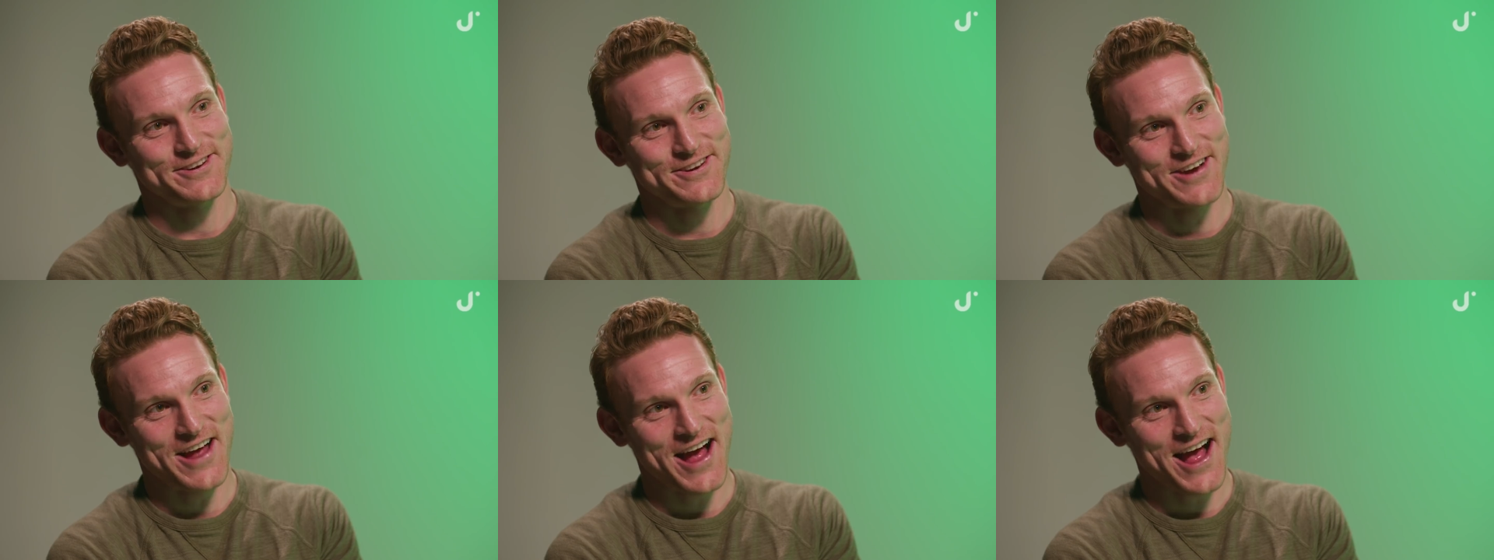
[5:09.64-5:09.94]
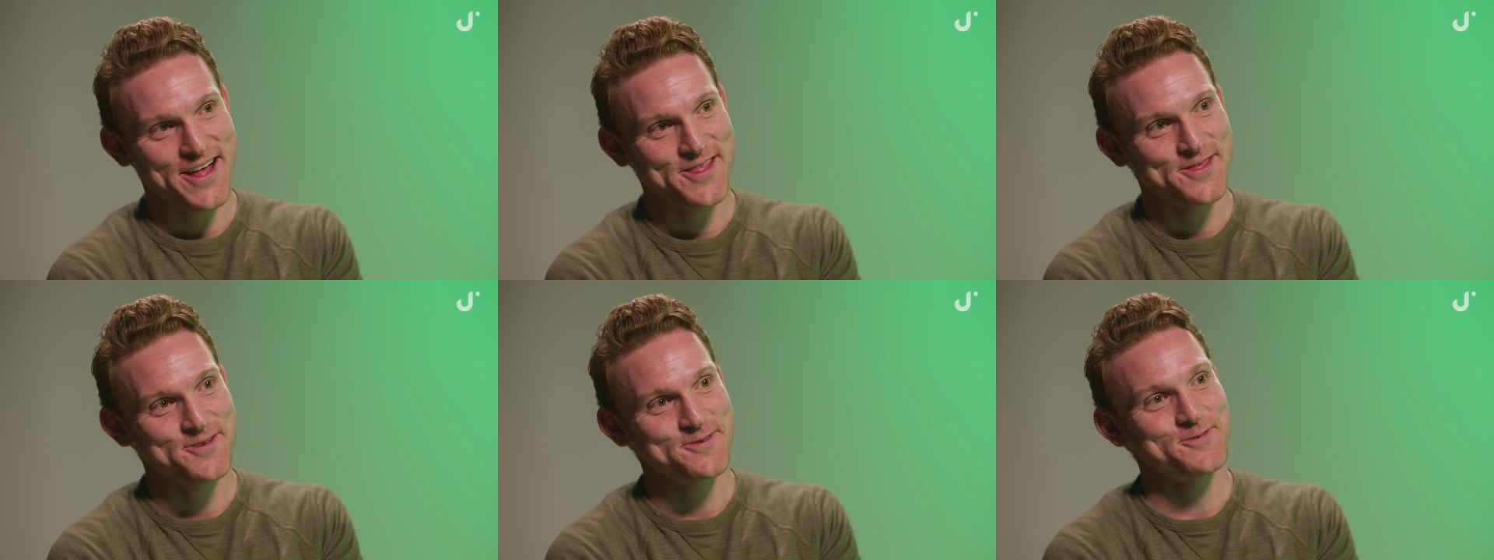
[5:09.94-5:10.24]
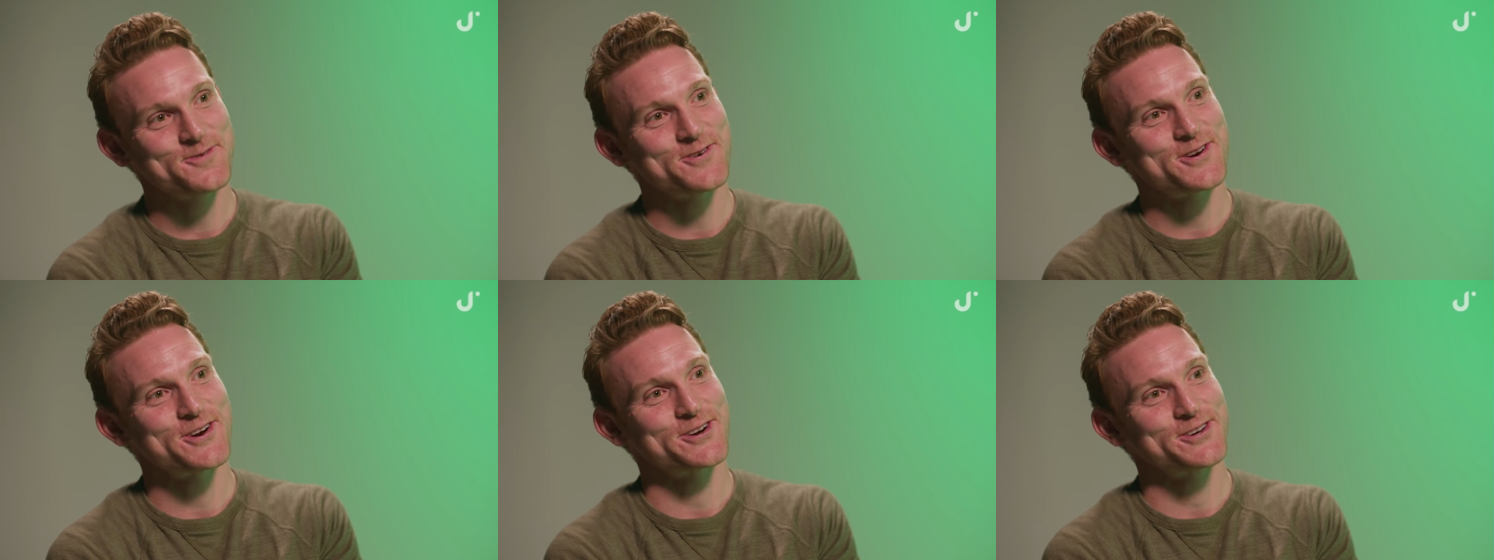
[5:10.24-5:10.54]
You're not the
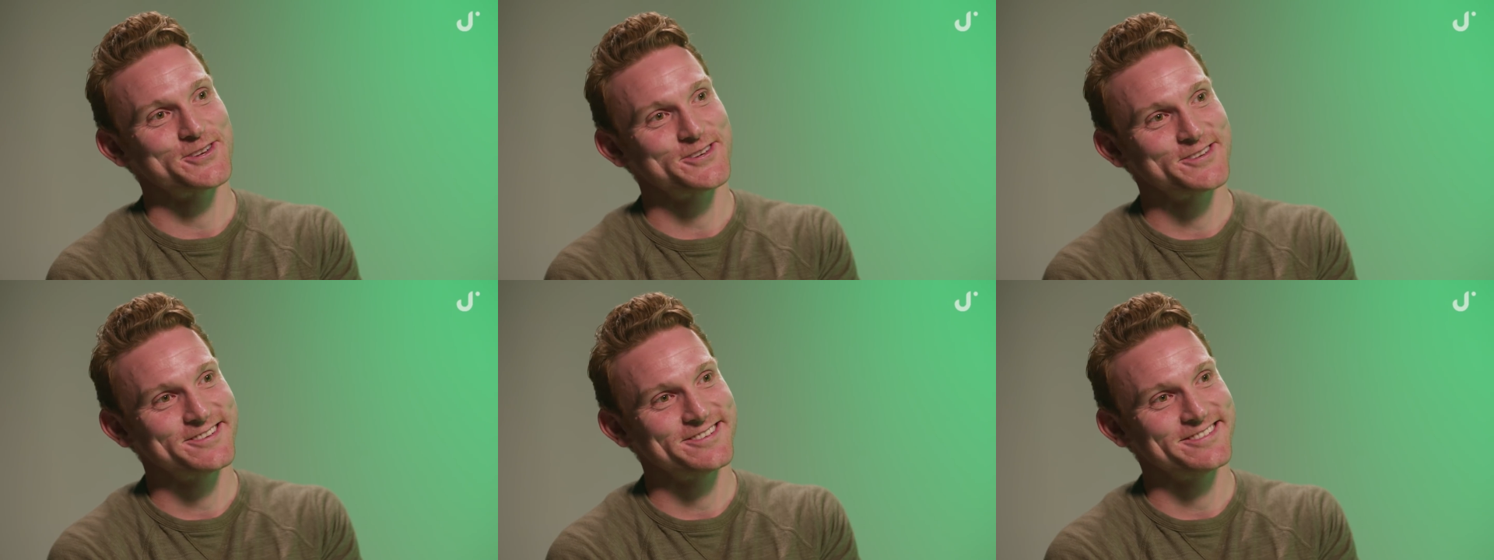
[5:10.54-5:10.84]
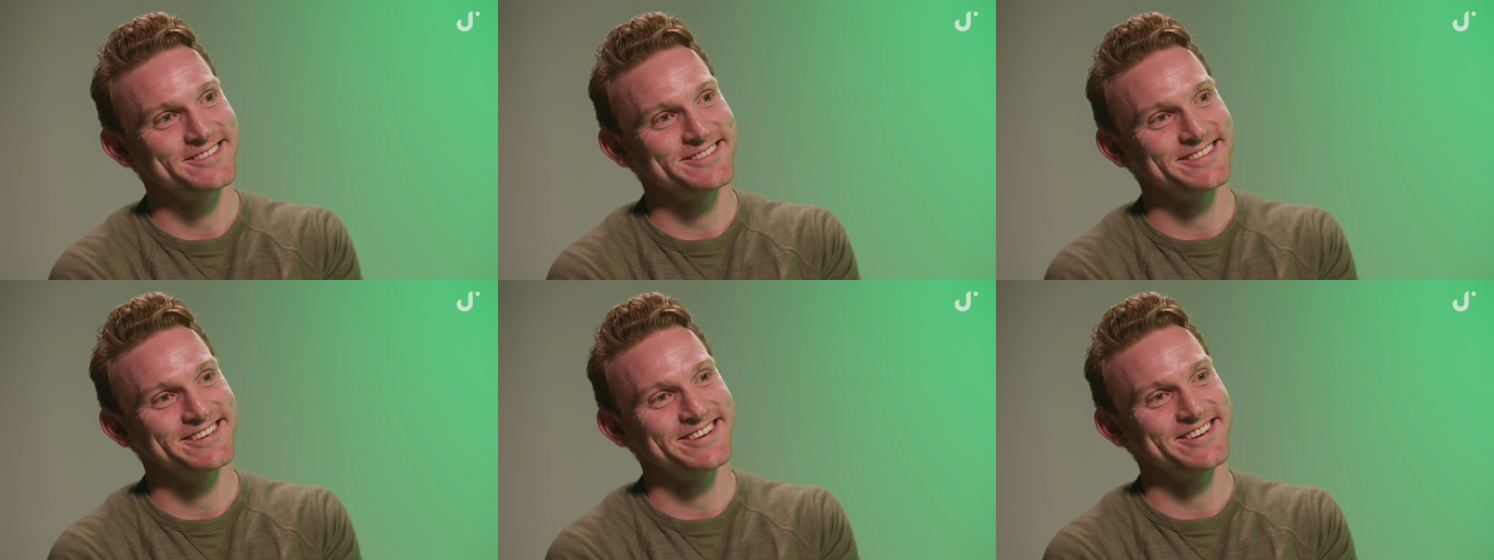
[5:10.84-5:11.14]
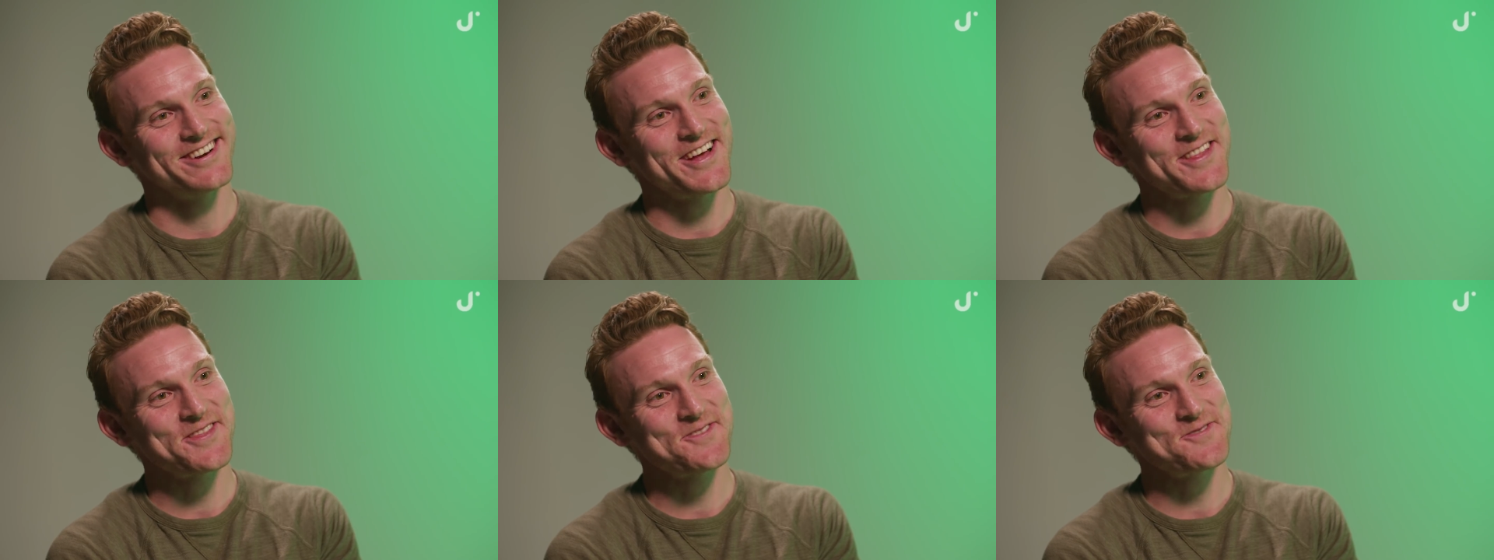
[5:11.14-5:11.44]
worst.
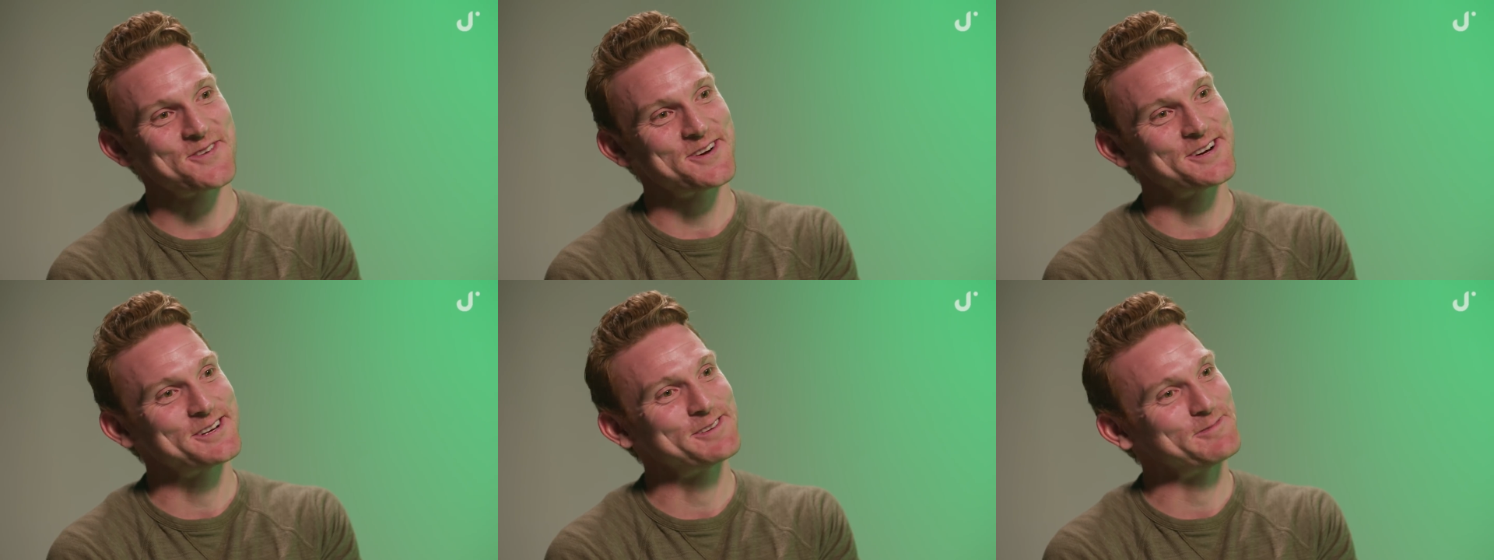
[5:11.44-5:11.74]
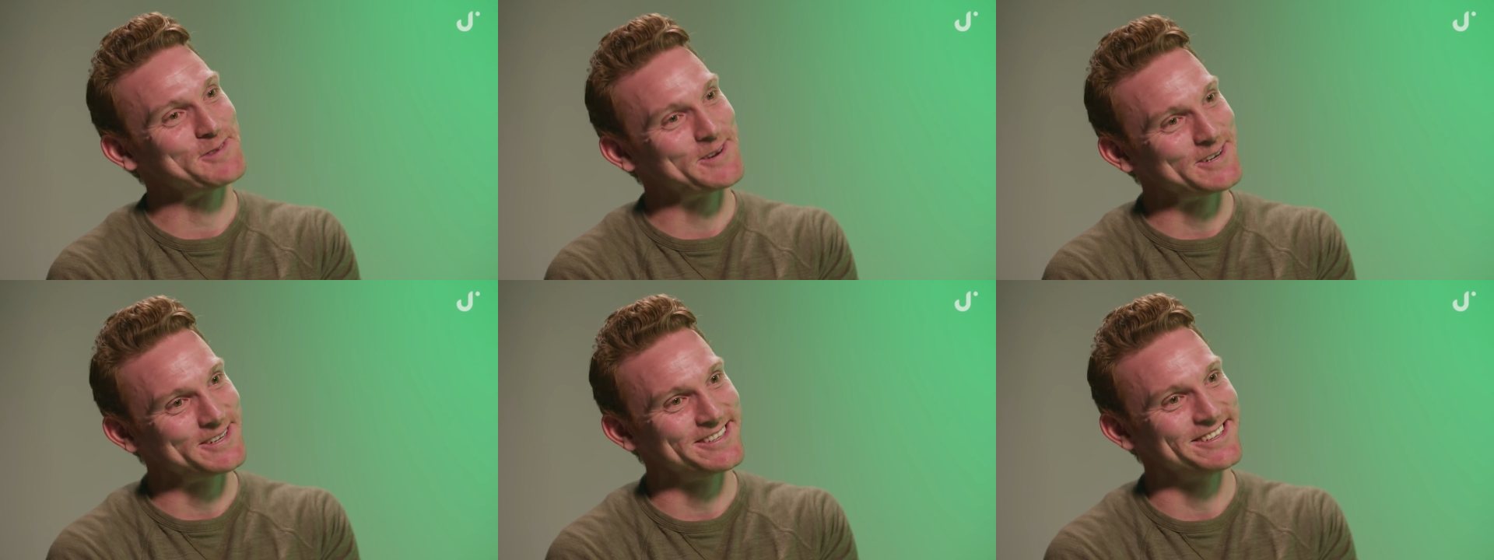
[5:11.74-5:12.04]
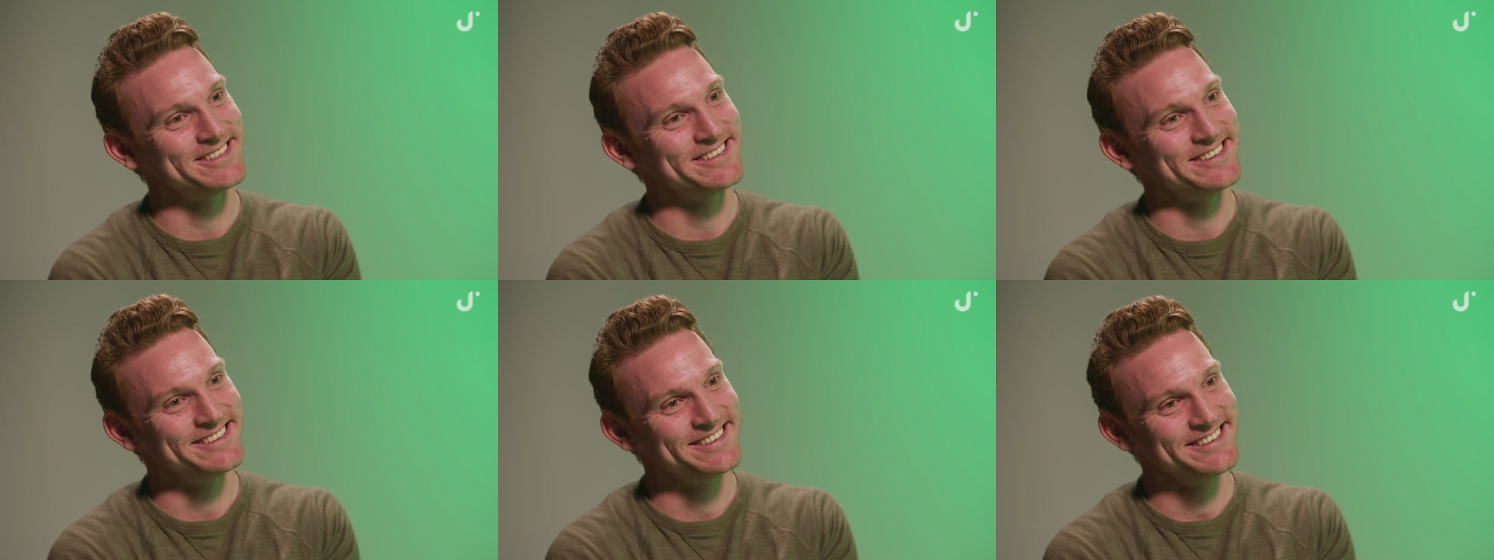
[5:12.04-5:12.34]
You're not the worst
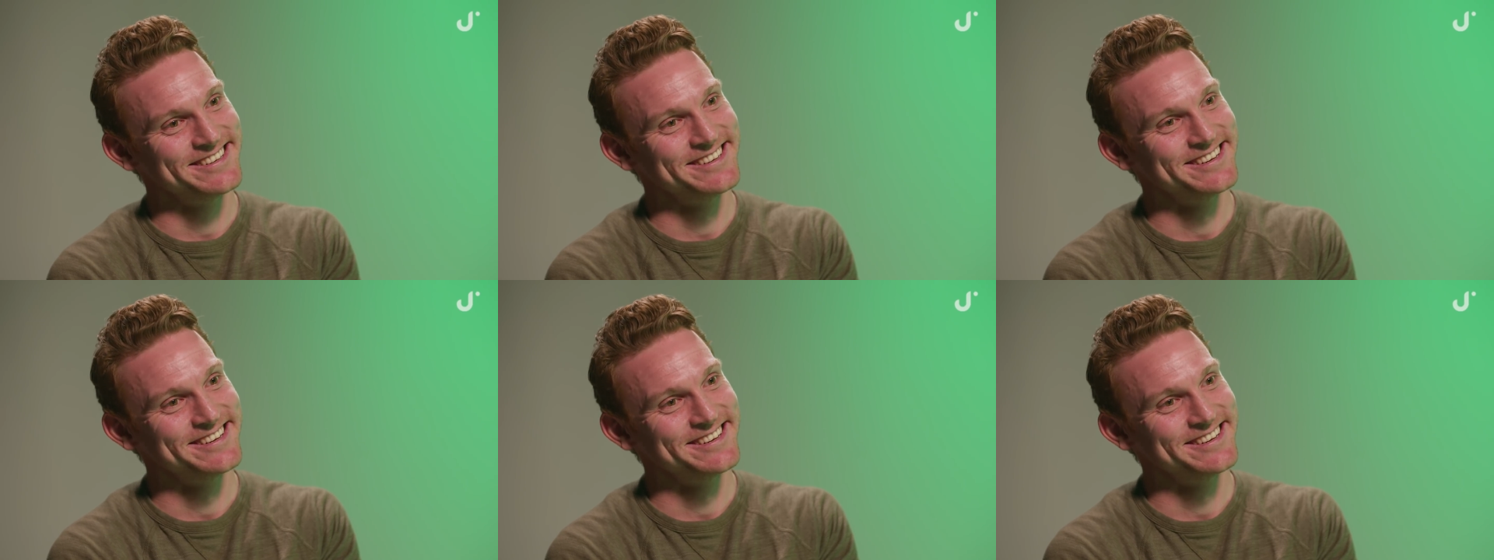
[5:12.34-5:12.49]
person.